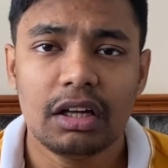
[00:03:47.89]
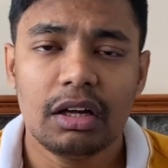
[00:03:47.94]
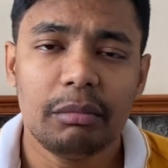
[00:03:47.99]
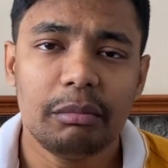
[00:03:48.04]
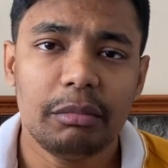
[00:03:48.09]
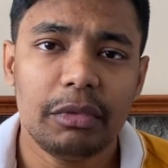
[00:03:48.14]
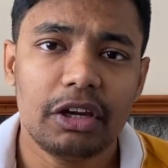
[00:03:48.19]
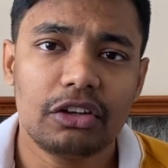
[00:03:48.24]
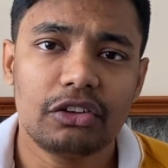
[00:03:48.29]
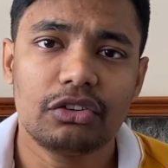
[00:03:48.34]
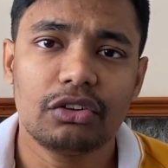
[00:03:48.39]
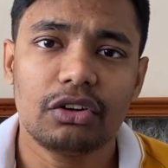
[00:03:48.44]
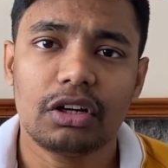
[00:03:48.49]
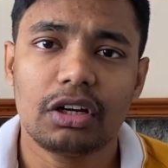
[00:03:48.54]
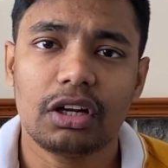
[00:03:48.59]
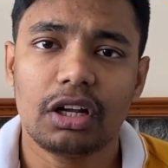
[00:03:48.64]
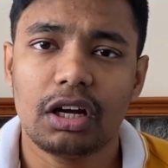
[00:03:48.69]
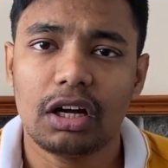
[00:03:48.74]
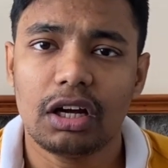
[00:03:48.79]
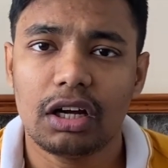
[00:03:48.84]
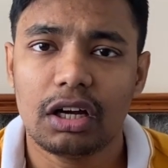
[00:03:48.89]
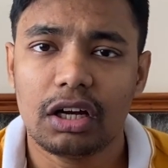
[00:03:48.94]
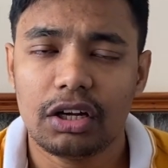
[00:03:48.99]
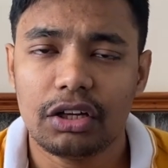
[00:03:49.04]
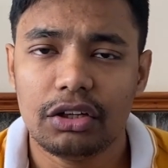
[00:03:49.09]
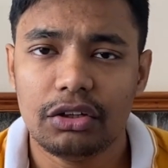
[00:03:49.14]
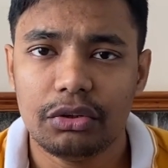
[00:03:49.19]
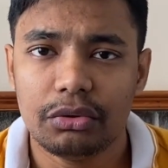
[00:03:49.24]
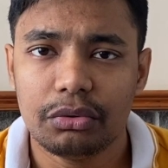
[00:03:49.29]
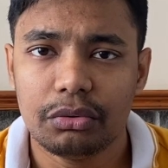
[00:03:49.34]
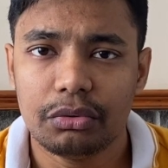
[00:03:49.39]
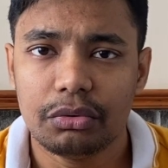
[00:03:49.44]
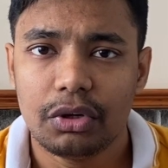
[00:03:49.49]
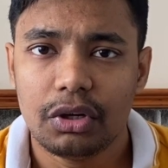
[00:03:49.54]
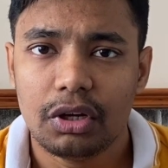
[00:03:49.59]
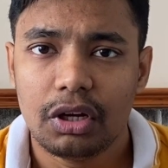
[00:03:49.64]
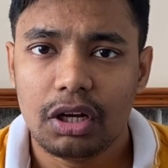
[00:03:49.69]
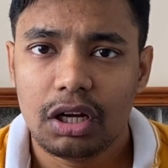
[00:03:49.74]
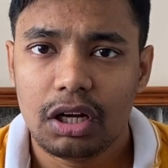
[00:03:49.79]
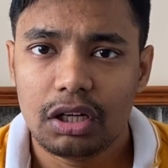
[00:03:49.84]
Make sure you
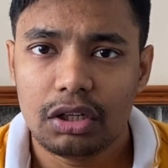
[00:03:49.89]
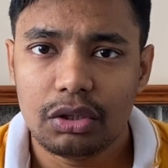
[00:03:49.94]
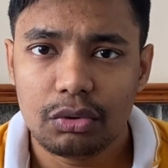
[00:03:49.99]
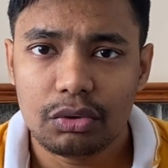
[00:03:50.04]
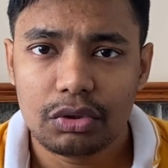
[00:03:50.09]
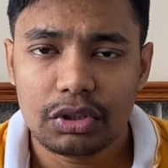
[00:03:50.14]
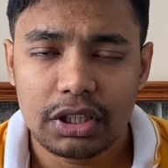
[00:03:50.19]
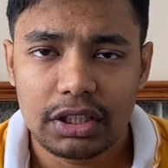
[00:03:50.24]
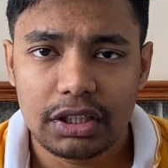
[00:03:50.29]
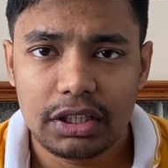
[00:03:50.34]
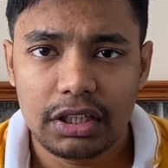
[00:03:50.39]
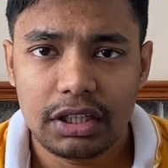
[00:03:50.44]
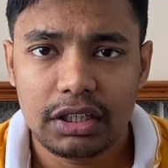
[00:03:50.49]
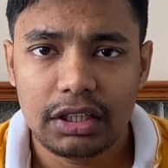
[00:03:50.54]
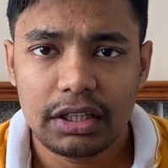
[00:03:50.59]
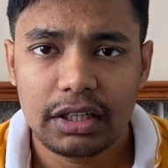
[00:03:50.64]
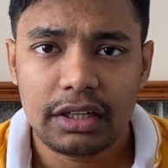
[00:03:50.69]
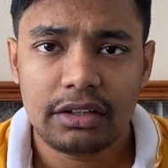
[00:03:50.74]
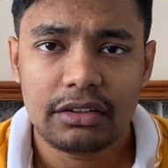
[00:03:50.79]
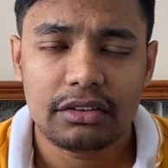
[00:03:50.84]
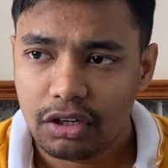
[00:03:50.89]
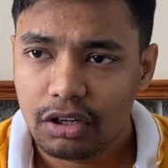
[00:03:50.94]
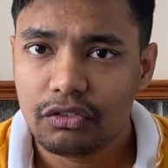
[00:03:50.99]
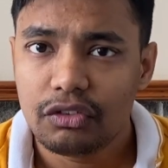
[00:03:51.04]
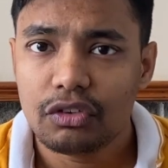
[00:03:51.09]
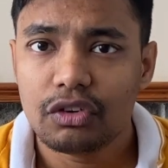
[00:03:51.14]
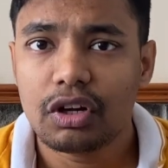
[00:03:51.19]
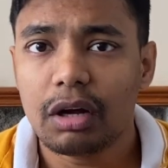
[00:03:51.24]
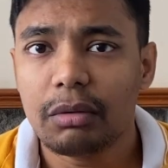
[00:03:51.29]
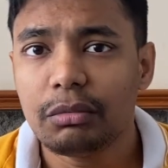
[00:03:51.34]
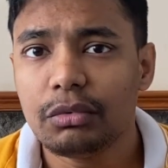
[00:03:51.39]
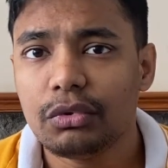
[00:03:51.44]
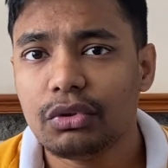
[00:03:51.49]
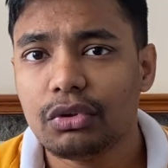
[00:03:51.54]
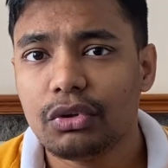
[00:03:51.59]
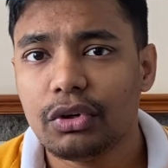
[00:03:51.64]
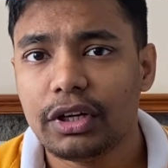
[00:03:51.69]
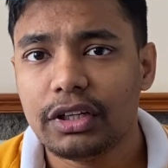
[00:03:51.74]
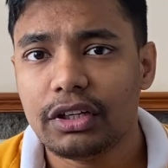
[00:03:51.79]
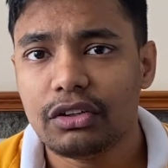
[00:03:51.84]
know the details. If you come to know
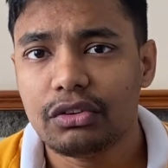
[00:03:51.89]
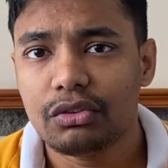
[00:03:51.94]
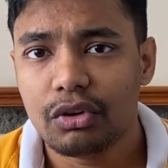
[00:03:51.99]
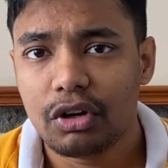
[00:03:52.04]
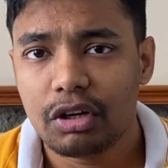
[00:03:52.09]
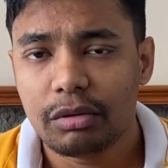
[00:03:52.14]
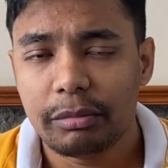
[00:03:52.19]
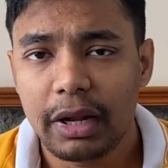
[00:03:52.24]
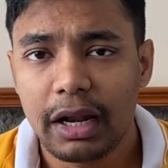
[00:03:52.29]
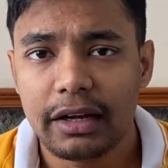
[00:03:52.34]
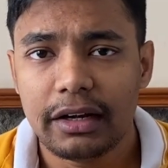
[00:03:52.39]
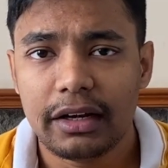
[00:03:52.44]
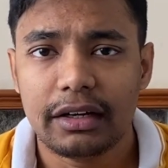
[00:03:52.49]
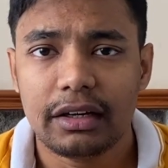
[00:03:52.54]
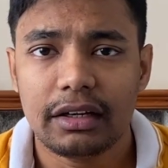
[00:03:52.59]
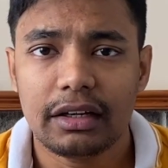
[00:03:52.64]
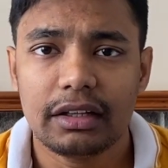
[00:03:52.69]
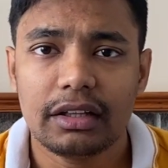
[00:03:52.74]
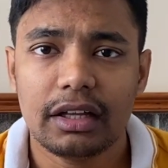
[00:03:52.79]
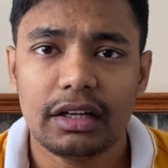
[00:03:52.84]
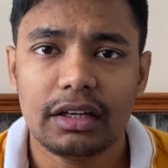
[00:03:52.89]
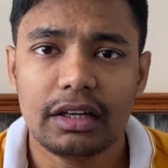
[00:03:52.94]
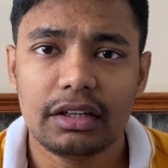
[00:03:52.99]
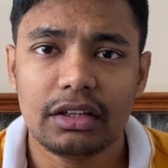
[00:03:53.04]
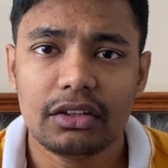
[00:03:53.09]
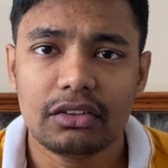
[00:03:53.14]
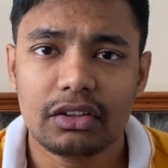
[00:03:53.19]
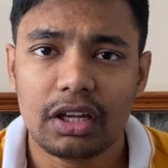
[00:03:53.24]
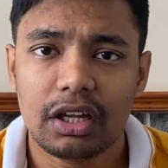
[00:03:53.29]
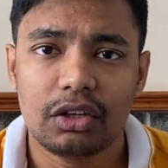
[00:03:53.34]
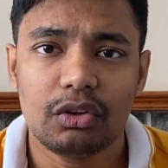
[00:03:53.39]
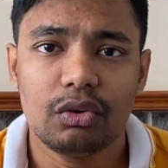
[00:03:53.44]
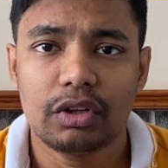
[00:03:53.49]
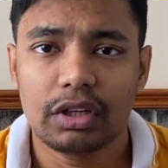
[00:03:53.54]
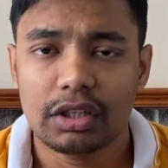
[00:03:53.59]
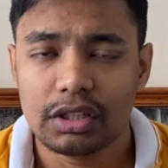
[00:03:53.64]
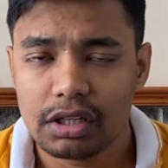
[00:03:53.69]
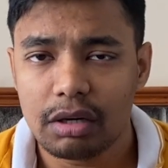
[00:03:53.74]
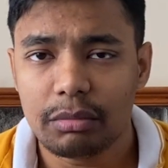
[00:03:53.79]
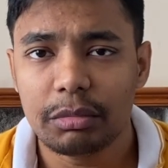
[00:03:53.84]
it is not mandatory, then it is like you can
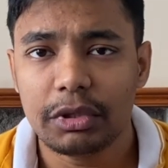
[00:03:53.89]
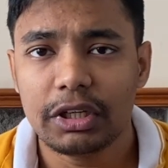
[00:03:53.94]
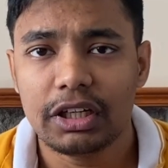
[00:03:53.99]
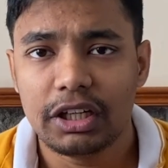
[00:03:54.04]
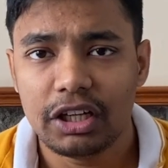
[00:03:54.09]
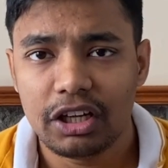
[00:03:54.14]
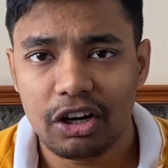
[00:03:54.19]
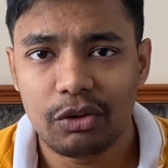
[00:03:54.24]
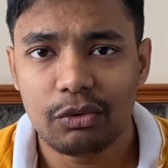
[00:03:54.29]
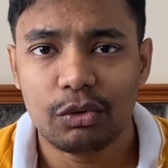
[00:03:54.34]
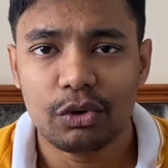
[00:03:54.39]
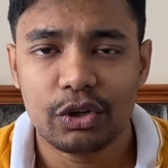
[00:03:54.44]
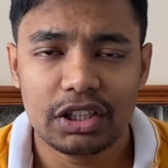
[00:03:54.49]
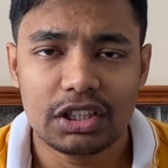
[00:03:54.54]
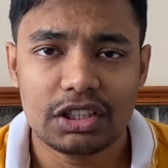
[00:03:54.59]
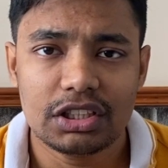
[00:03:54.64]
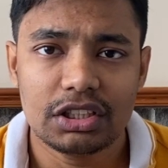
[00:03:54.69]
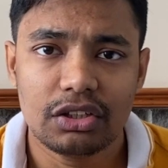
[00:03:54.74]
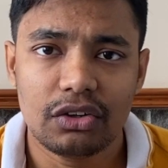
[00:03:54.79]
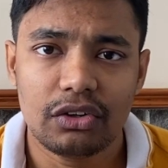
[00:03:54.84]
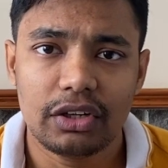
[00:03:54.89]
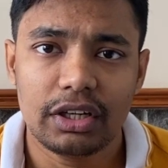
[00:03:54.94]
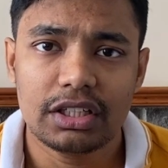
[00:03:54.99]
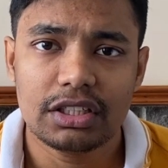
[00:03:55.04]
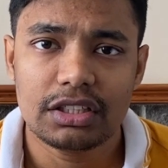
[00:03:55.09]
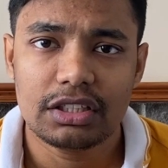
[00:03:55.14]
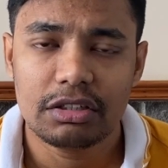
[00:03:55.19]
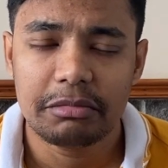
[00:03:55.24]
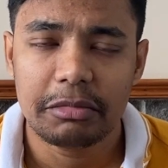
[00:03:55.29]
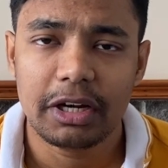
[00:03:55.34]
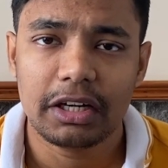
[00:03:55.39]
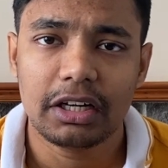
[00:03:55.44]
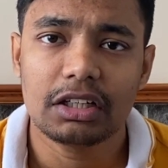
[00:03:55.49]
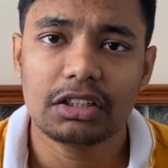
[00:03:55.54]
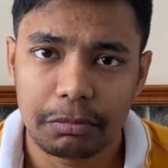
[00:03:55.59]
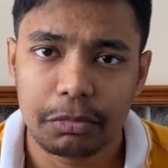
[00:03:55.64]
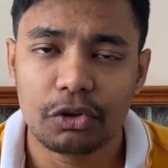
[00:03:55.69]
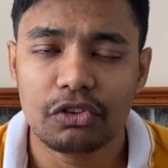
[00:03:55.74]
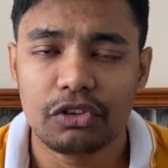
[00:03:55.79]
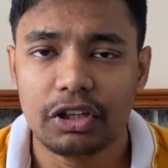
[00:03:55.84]
completely avoid GRE and GMAT and
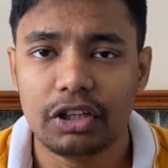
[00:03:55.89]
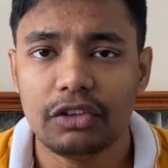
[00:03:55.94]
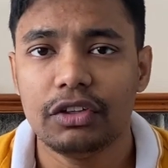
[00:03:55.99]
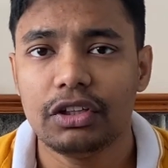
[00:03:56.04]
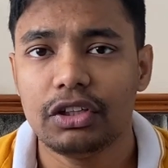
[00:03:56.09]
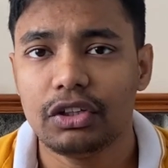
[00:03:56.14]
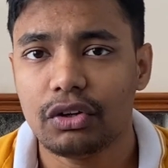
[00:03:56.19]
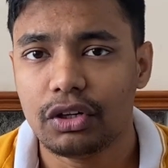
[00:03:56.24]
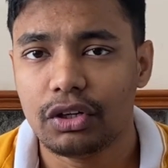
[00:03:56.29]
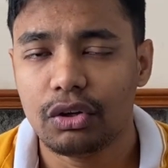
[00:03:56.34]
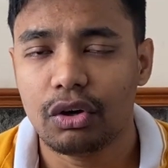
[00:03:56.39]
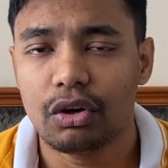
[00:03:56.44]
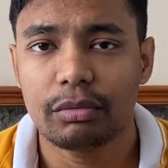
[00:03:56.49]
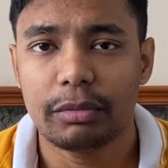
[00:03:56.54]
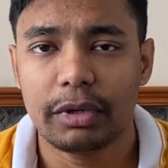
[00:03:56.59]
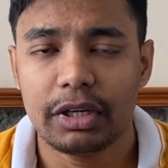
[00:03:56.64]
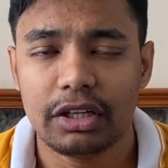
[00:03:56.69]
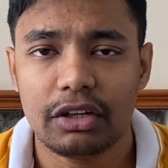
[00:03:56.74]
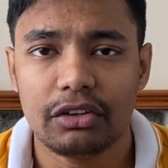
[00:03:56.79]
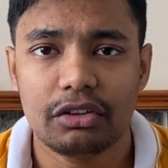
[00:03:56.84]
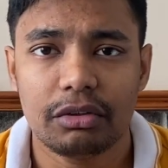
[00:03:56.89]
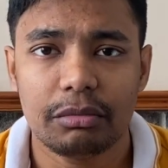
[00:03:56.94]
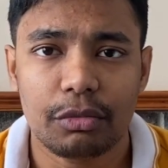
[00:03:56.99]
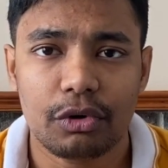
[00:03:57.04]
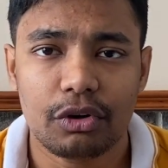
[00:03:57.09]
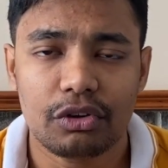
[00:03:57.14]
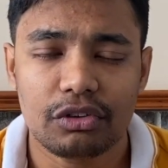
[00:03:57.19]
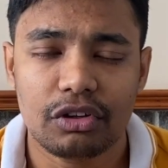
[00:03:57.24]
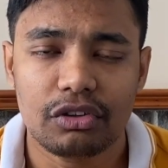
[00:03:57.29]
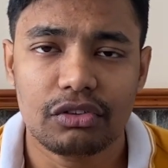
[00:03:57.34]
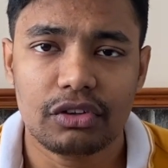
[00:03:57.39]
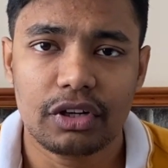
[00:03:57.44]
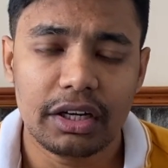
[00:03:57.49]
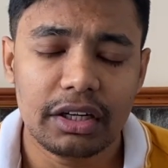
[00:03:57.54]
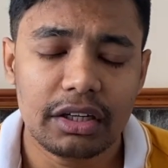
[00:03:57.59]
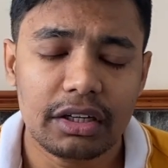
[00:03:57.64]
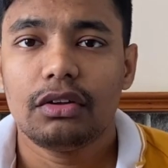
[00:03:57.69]
proceed with your documentation process, right?